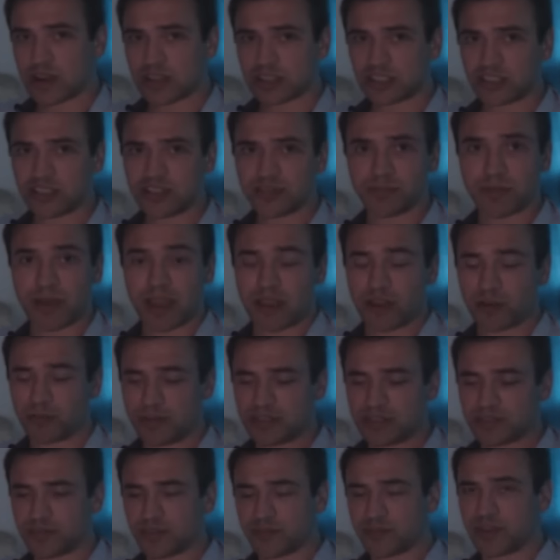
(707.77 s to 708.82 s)
any questions, by
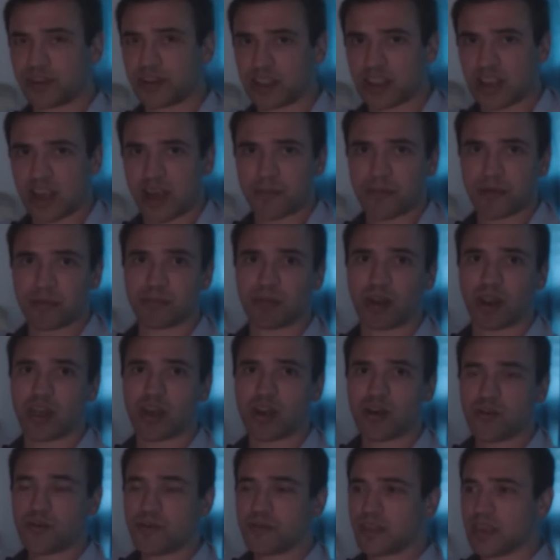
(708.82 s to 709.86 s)
all means, feel free to comment
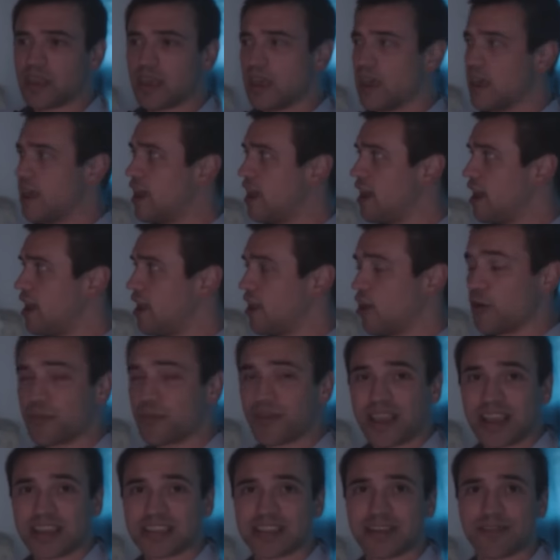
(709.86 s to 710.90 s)
below. And I
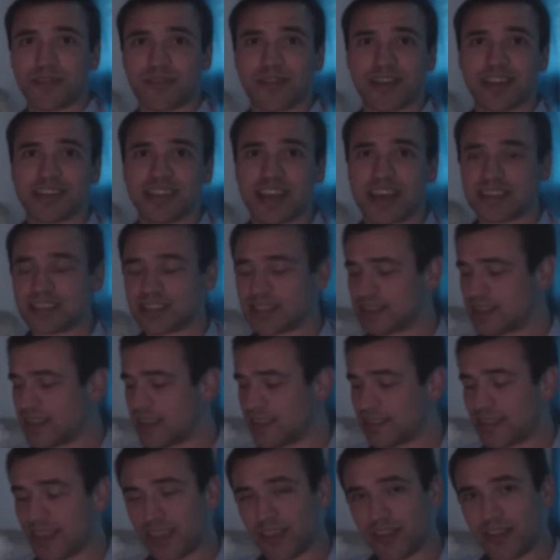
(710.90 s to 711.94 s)
hope you guys have a fantastic
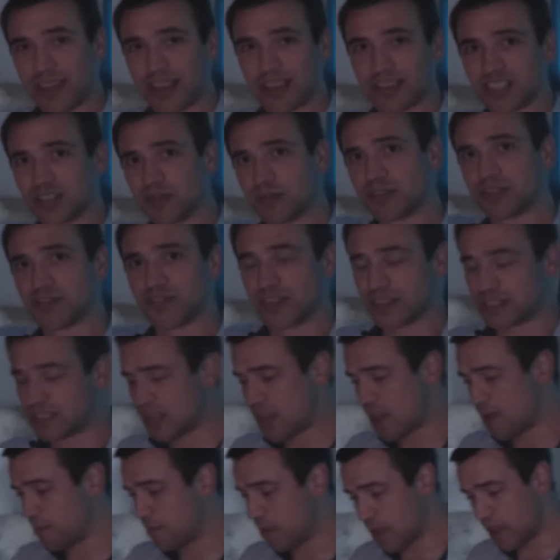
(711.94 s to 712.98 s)
day. Thank you again so much for
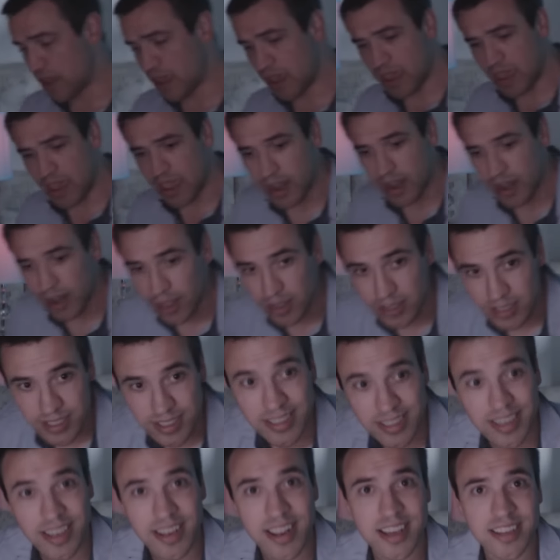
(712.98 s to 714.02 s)
your time, and I'll
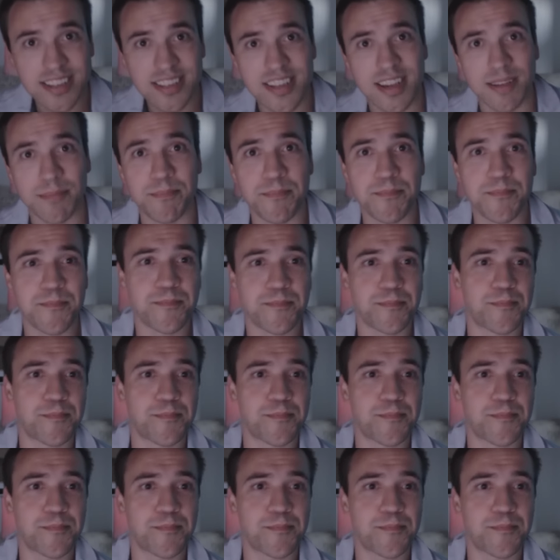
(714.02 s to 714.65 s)
see you next time.